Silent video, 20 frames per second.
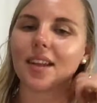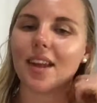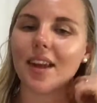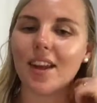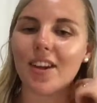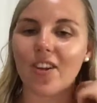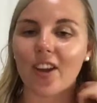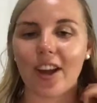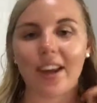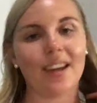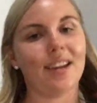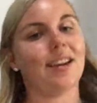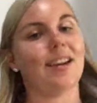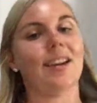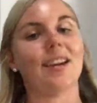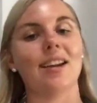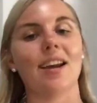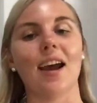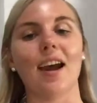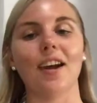And I can
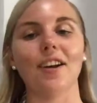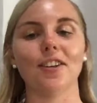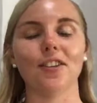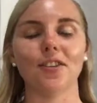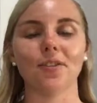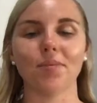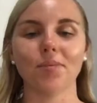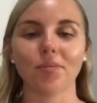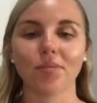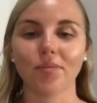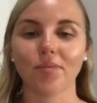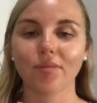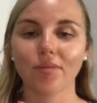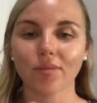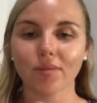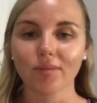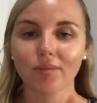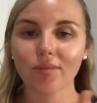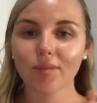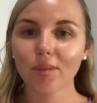inhale.
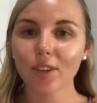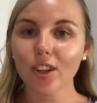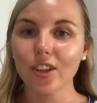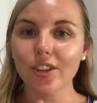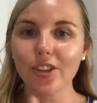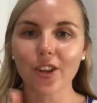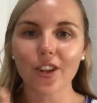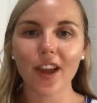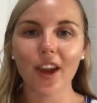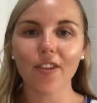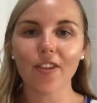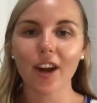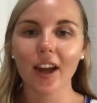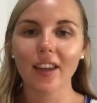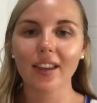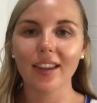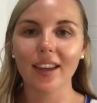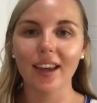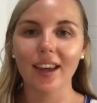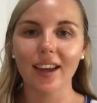So that
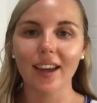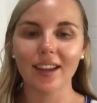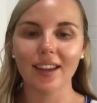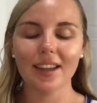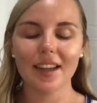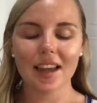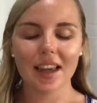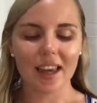right there